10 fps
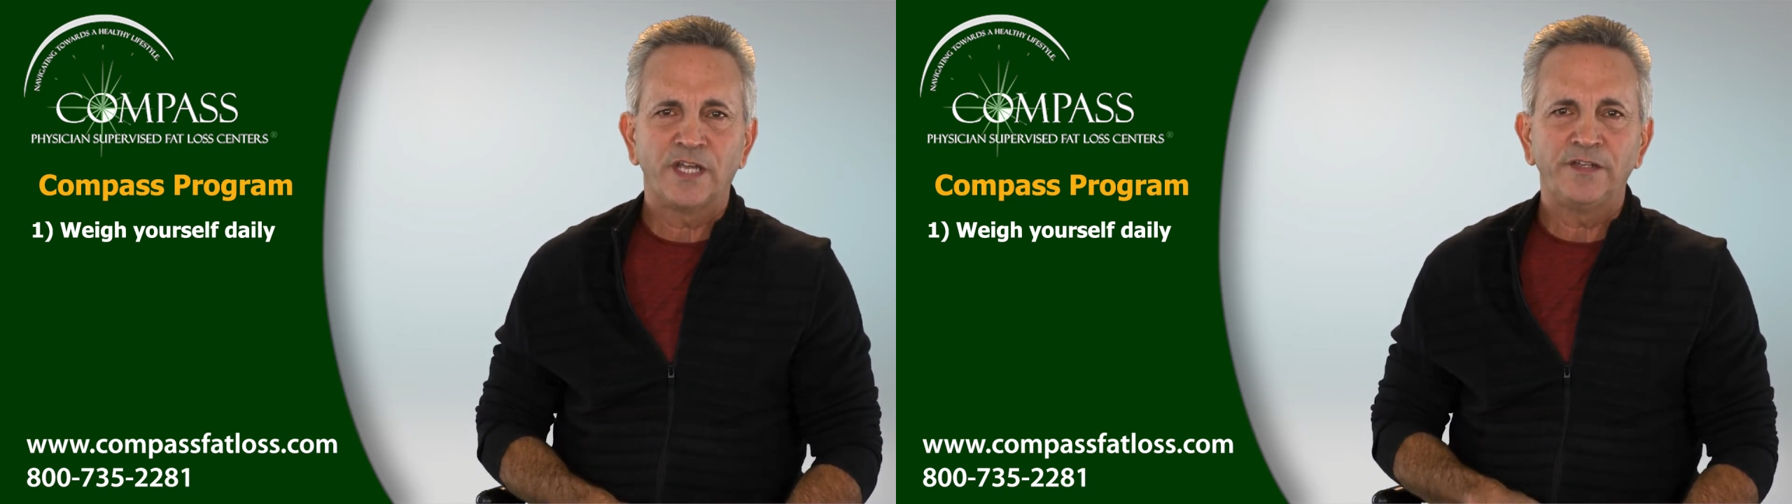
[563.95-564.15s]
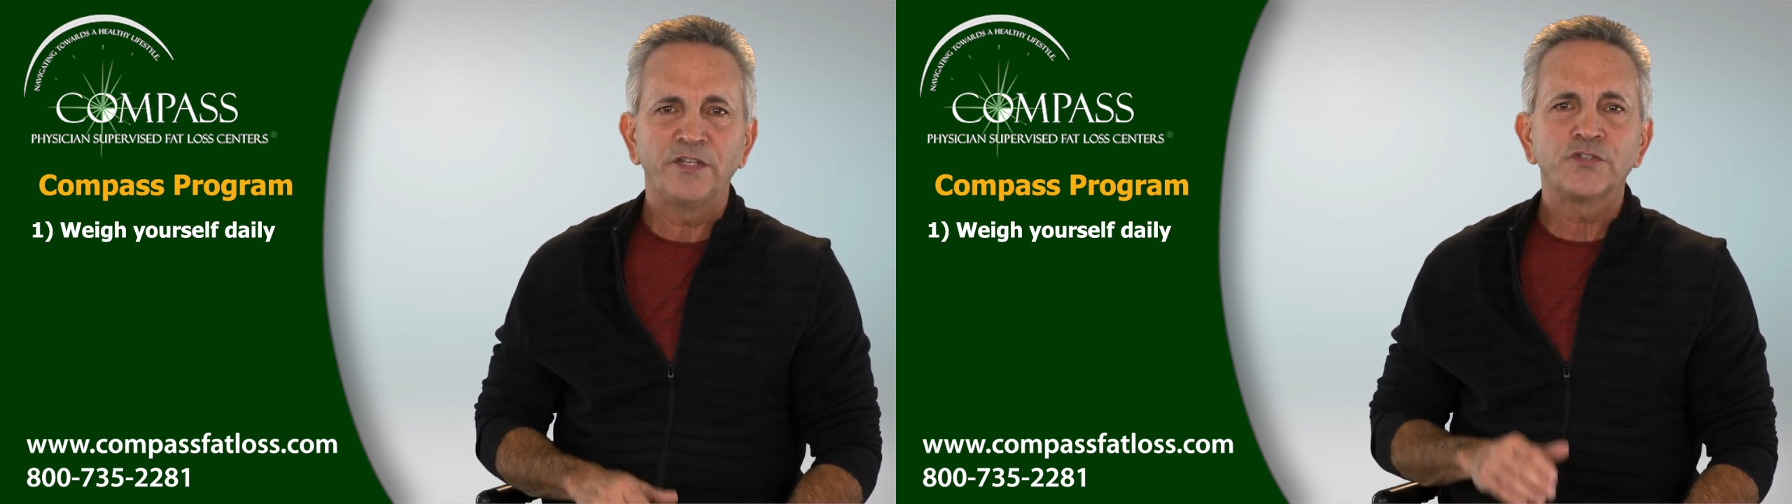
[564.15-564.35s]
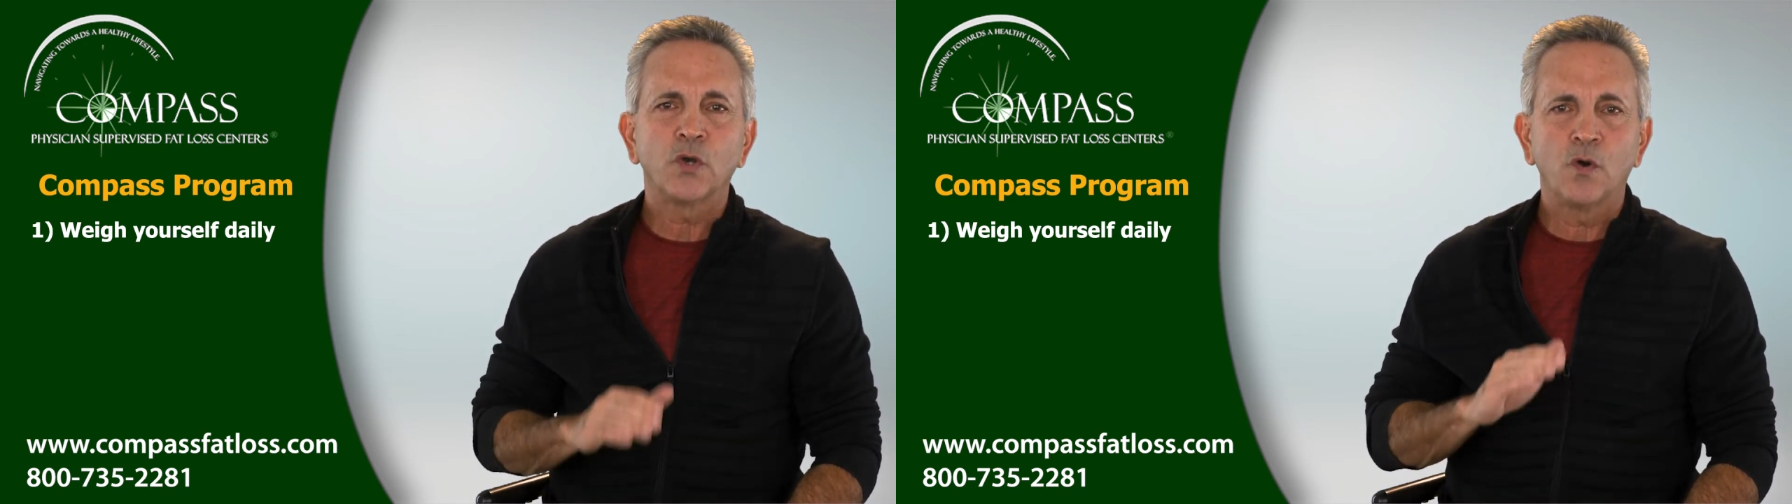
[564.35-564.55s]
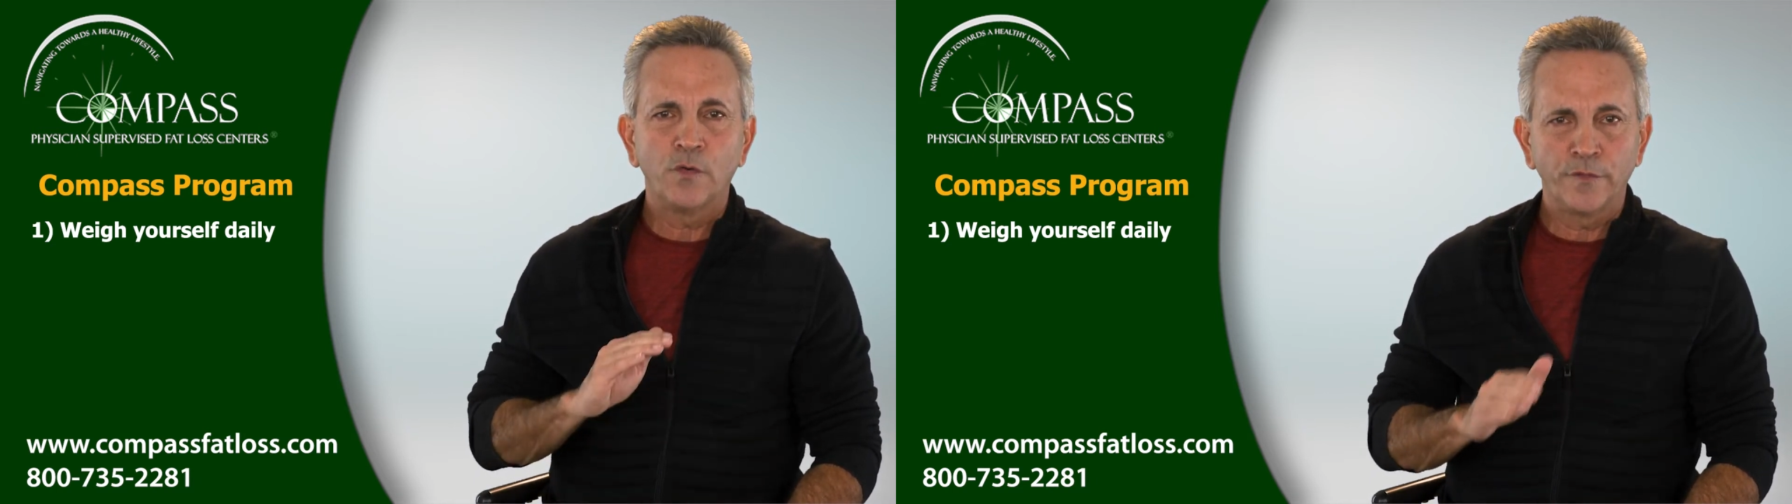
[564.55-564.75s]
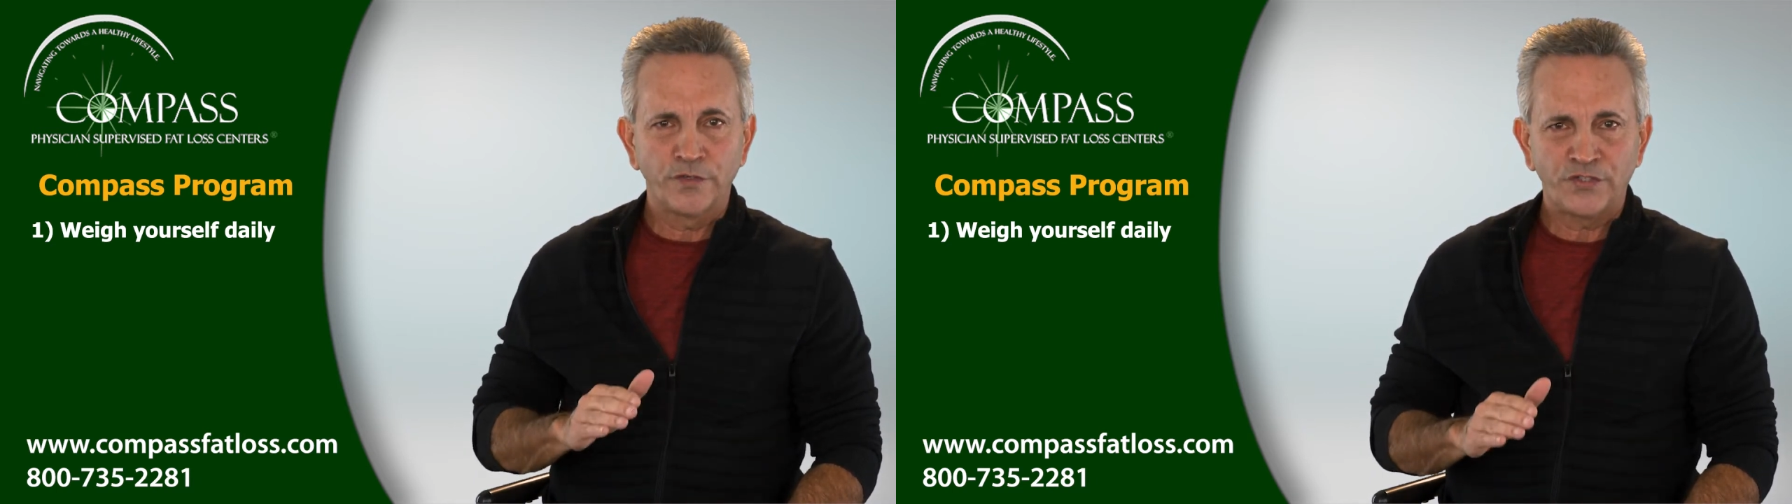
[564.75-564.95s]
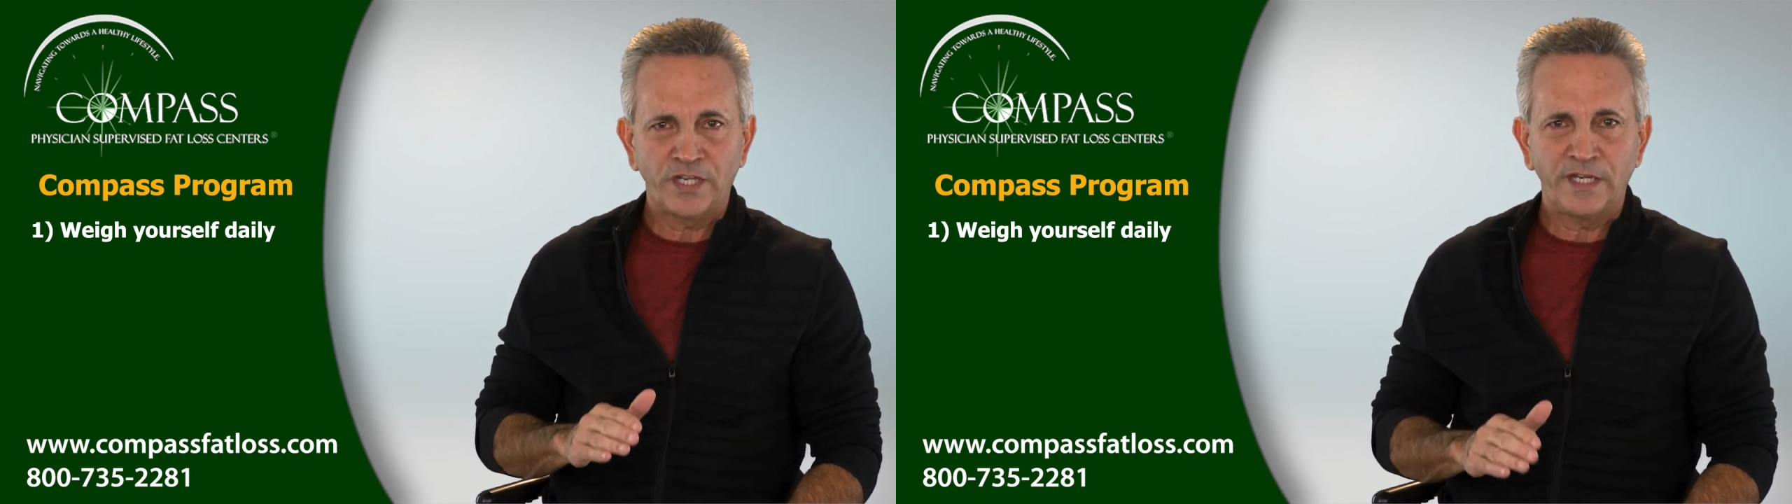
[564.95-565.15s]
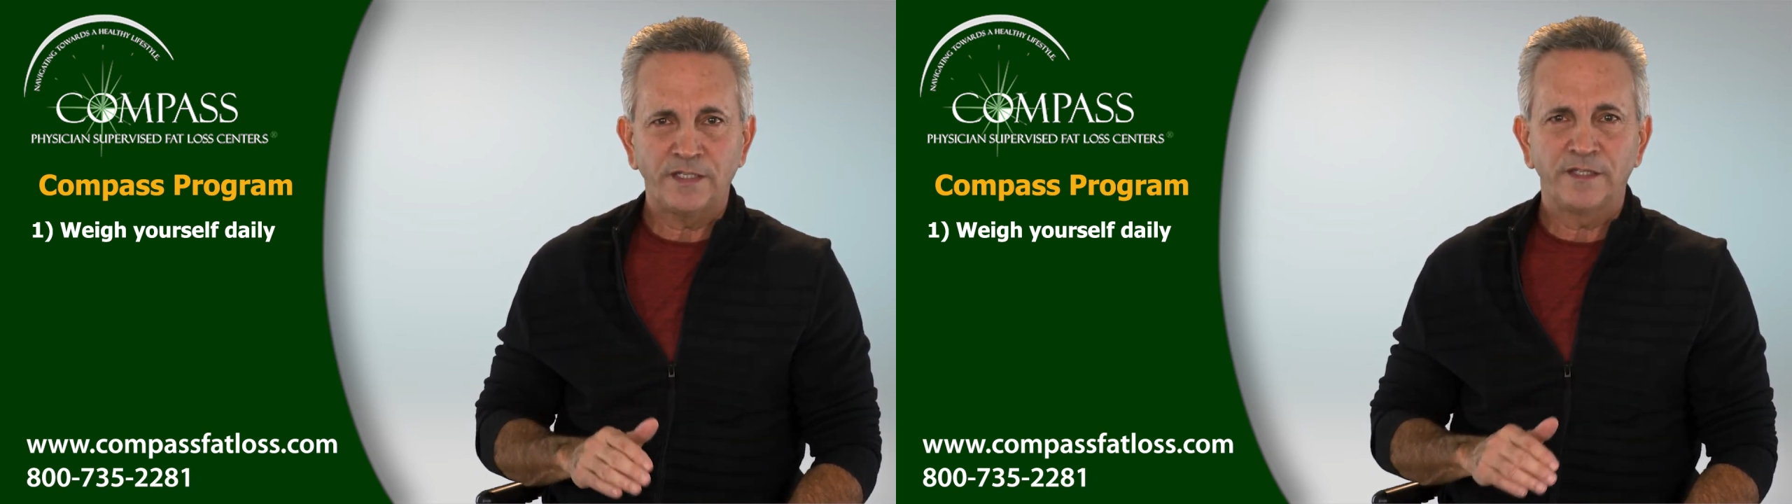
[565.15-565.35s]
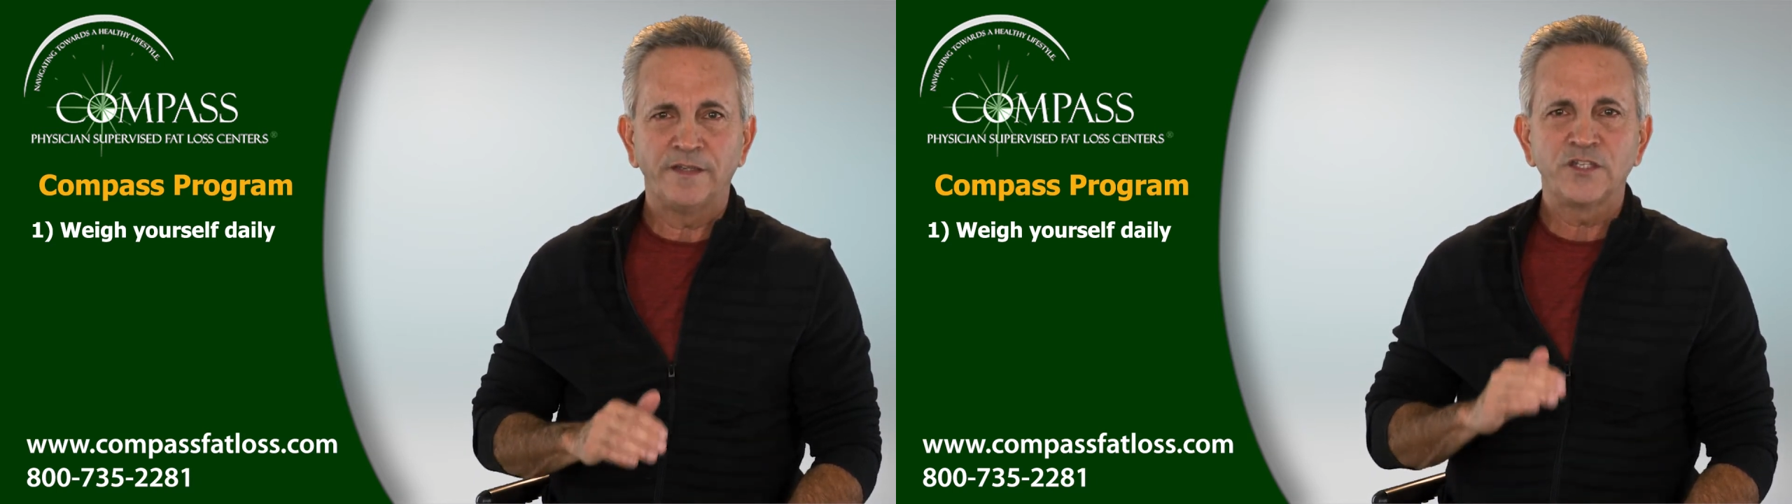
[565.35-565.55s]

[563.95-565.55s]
and this oversight,